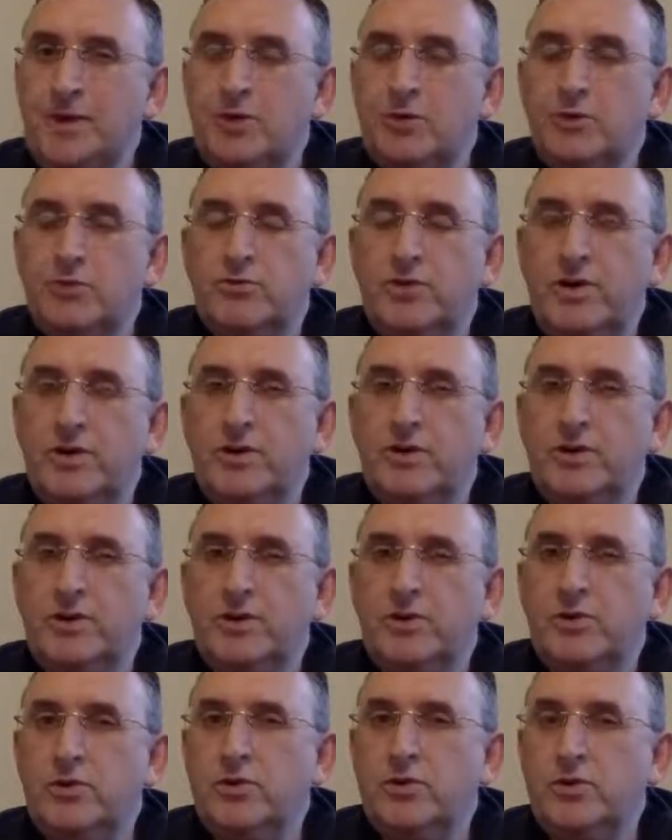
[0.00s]

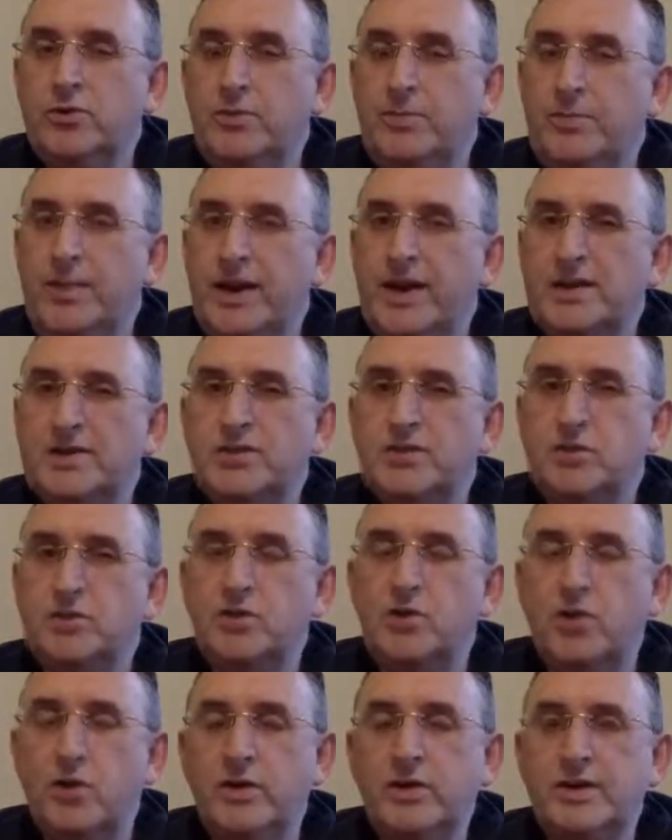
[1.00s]
Going through personal
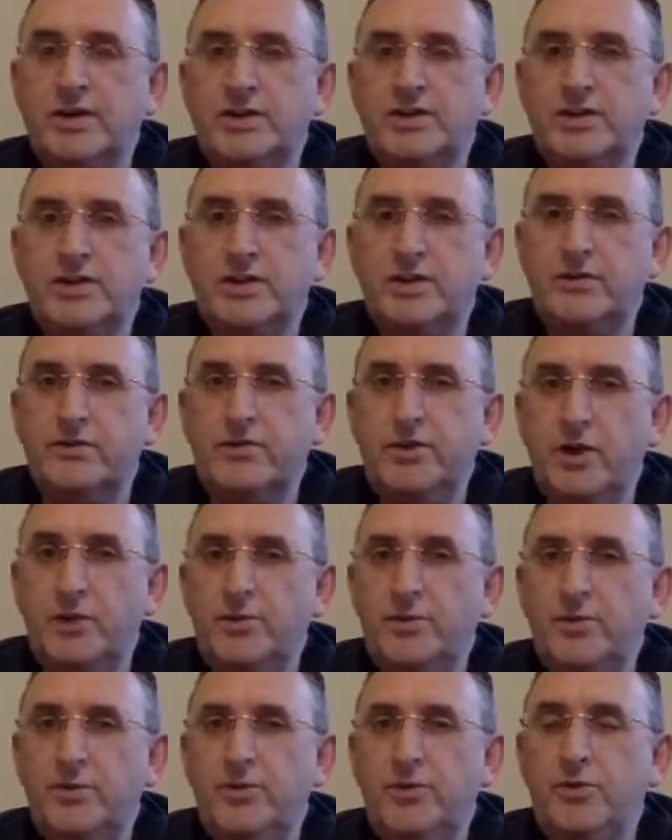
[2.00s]
gauntlets that you've
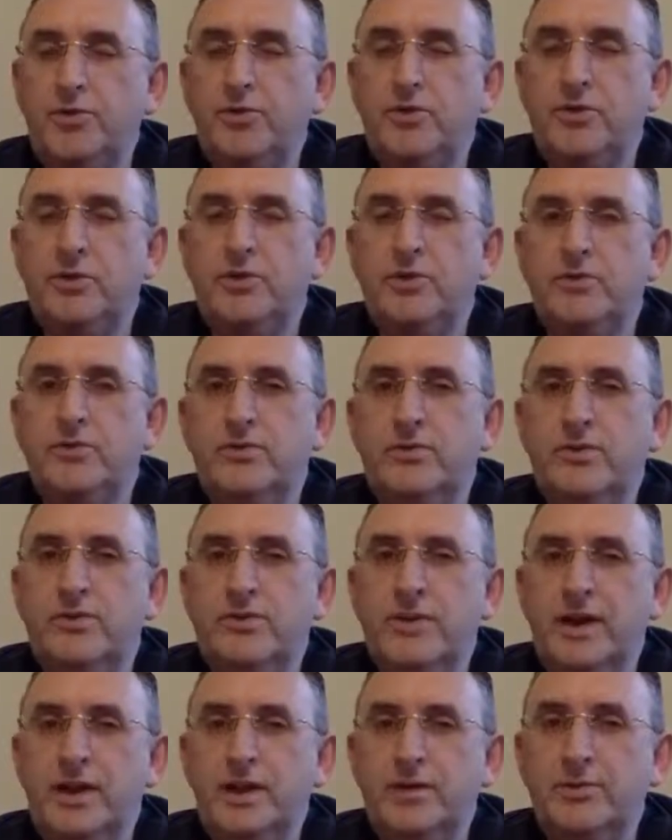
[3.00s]
come through and you've
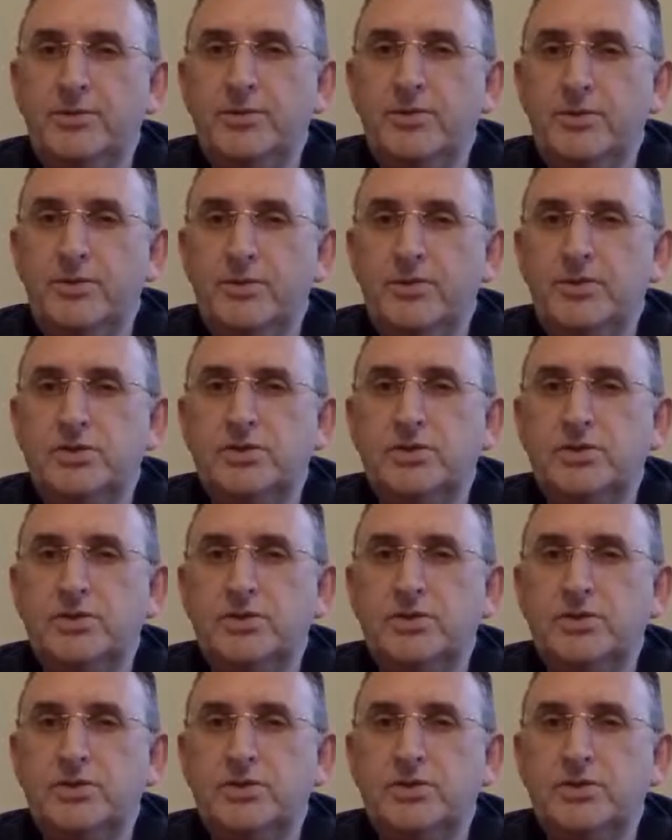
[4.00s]
developed through.